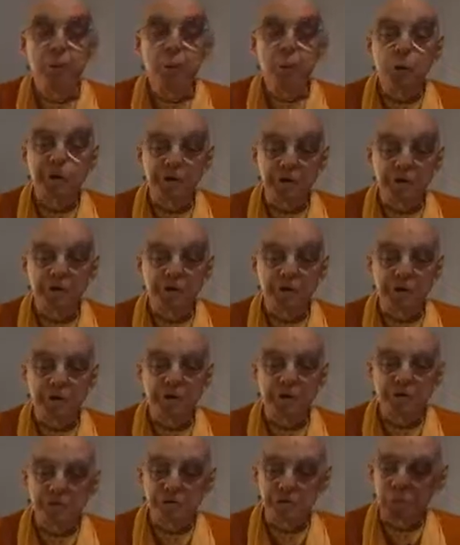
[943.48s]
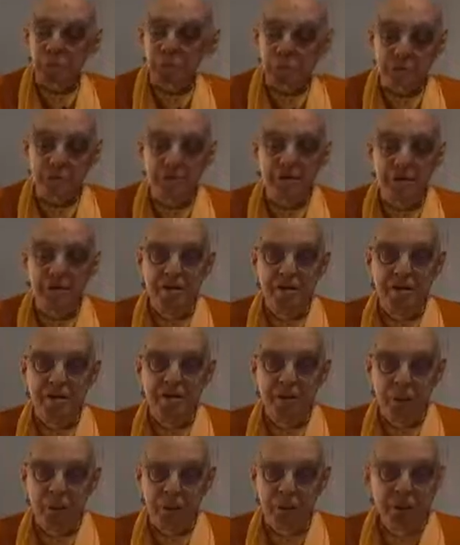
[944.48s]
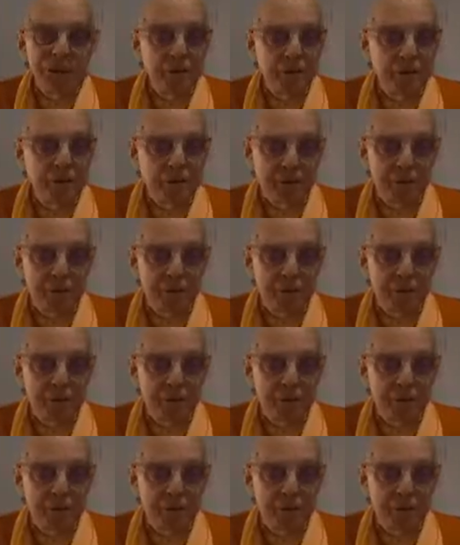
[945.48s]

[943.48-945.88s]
wood, stone, or any other